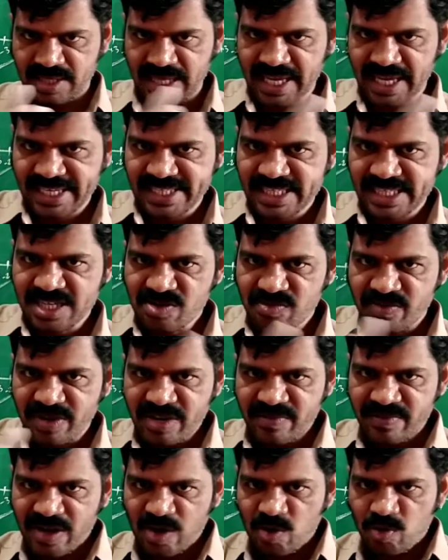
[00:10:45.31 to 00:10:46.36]
X and
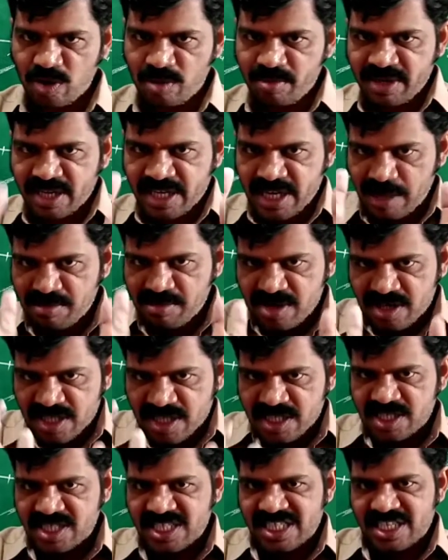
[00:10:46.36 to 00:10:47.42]
y value will be
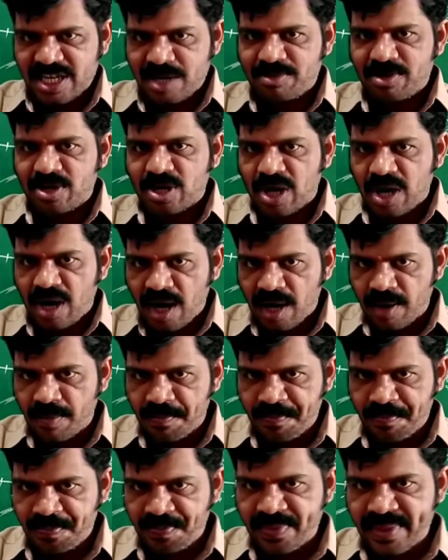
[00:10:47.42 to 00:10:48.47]
tabulated in a tabular
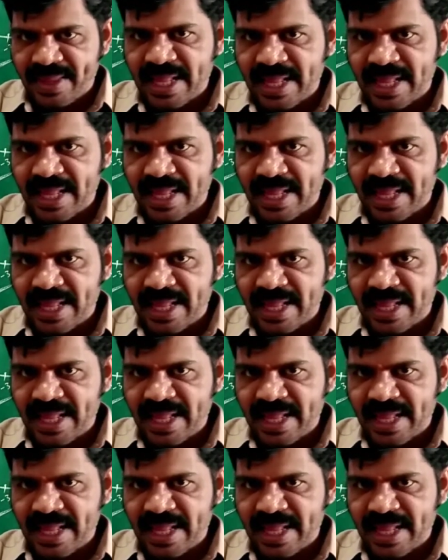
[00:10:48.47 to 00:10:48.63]
column,